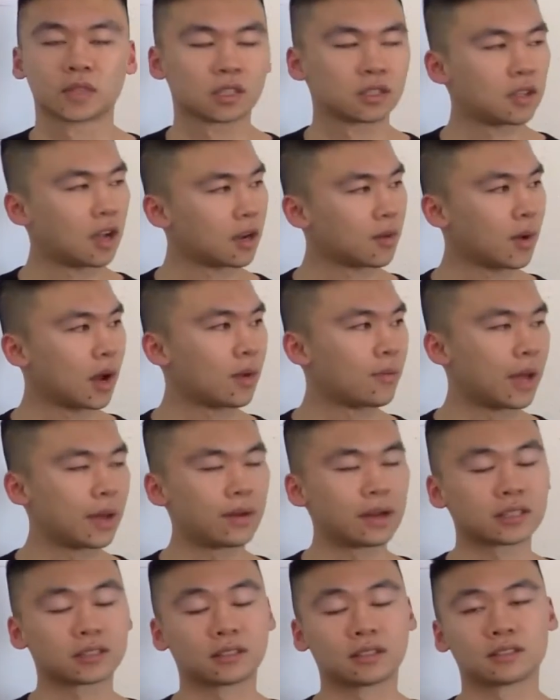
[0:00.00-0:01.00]
Talk about a
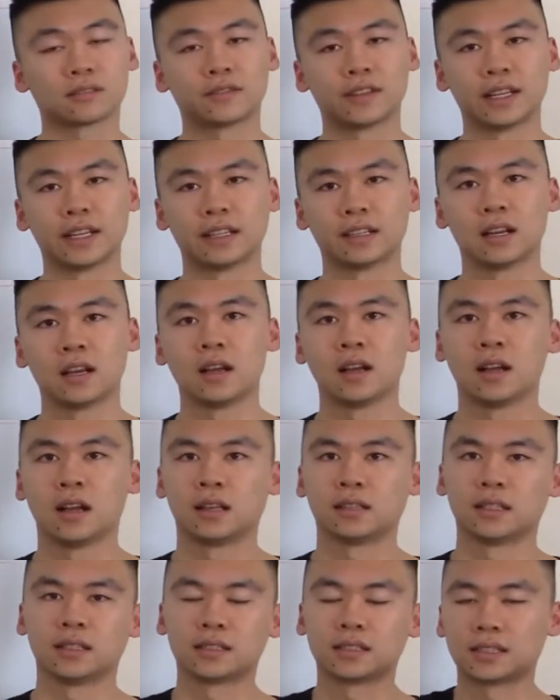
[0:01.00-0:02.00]
baby that starts feeding,
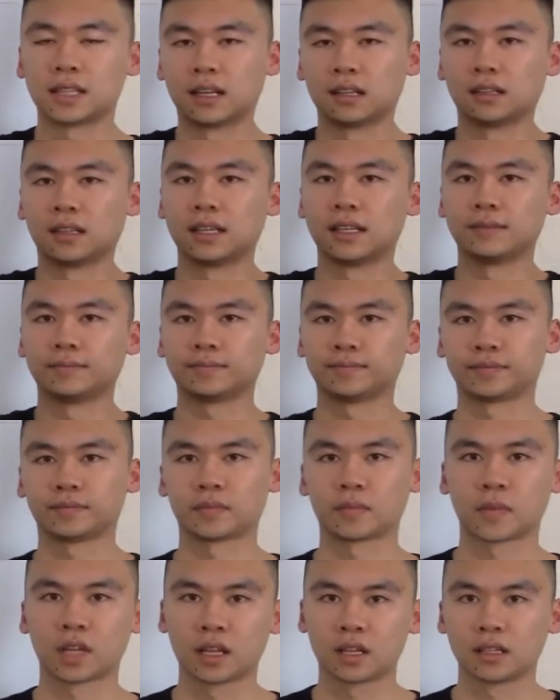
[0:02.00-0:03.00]
and then suddenly
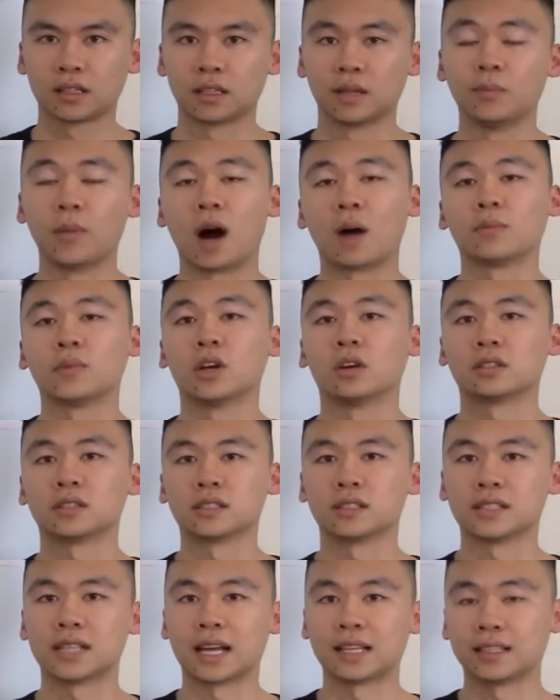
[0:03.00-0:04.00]
the mom
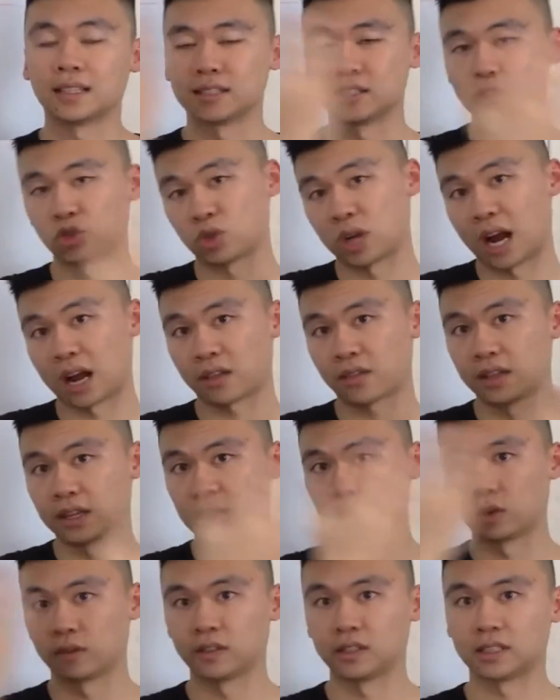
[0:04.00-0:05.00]
notices that it doesn't track
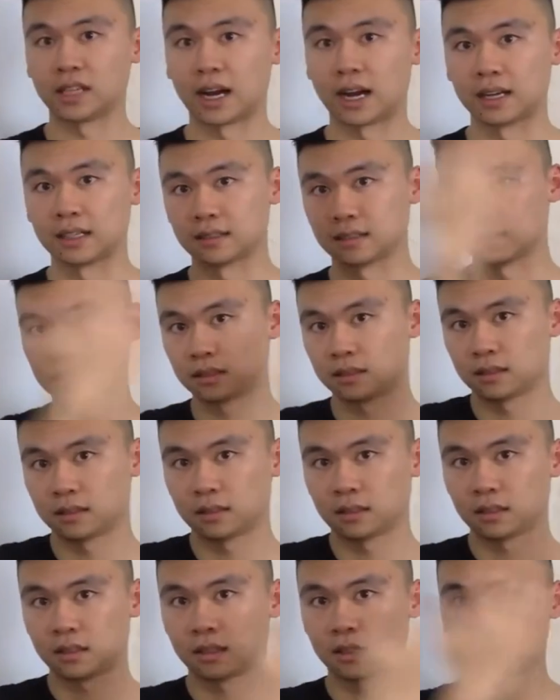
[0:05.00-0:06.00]
things with his eyes.
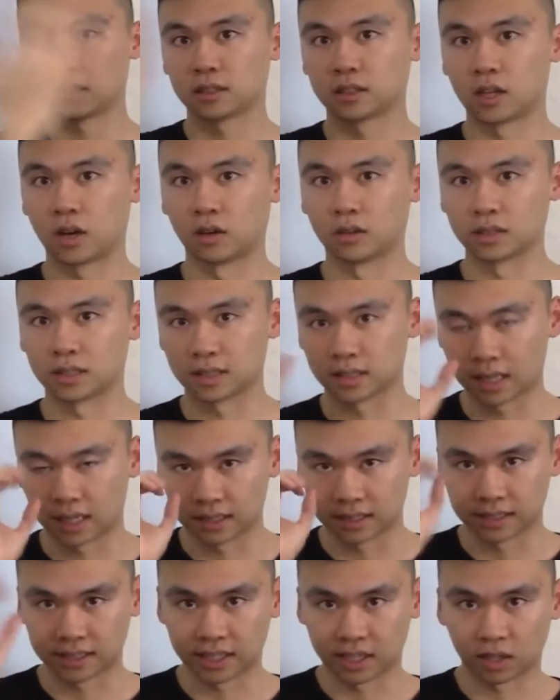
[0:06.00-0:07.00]
So it's just
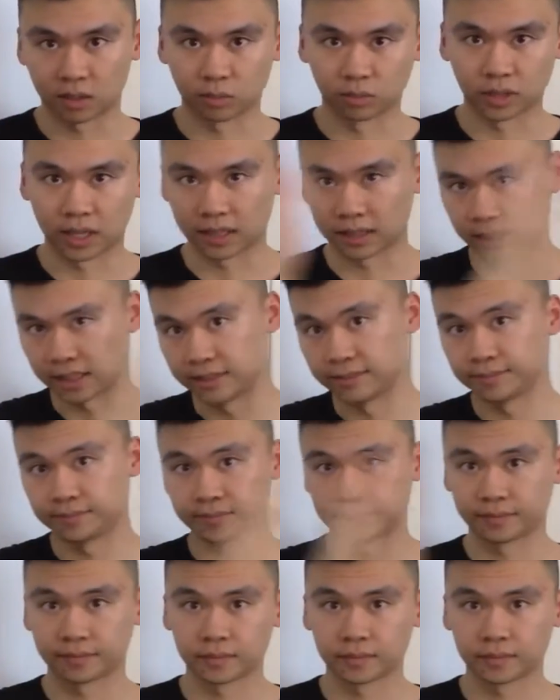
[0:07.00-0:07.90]
kind of staring blankly.